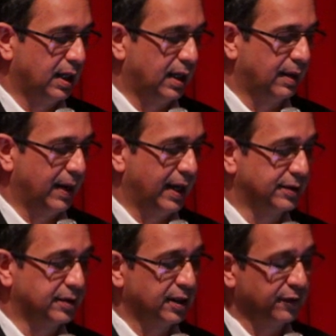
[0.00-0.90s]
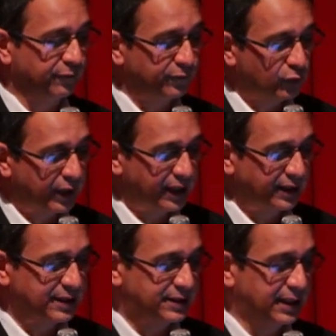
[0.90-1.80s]
And if you're
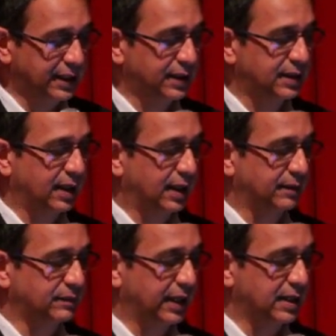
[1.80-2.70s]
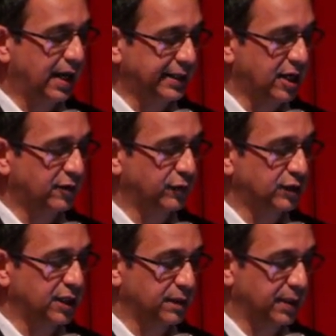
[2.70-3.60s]
getting dizzy, then lie down for
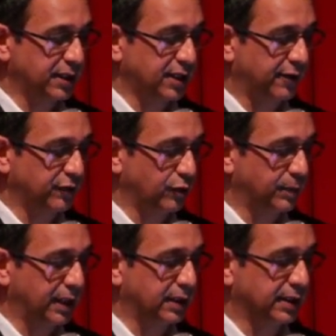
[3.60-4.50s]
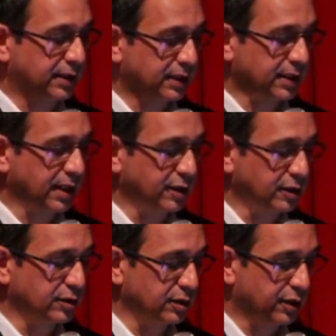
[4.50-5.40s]
30 minutes after a meal, and this
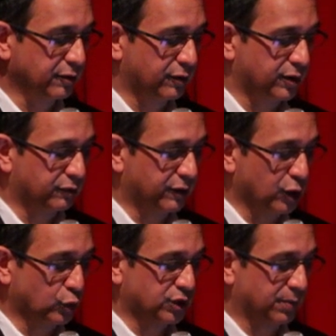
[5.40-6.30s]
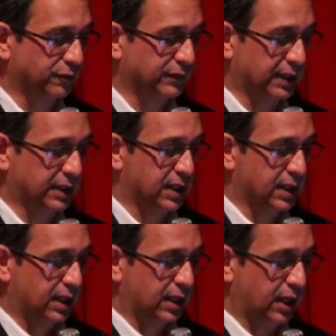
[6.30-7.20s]
can reduce some of the
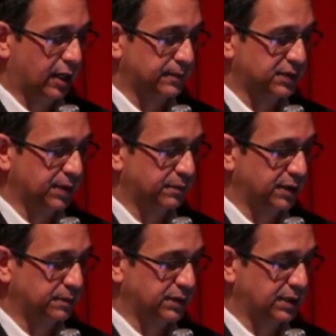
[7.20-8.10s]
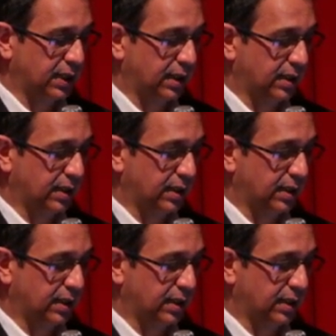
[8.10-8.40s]
symptoms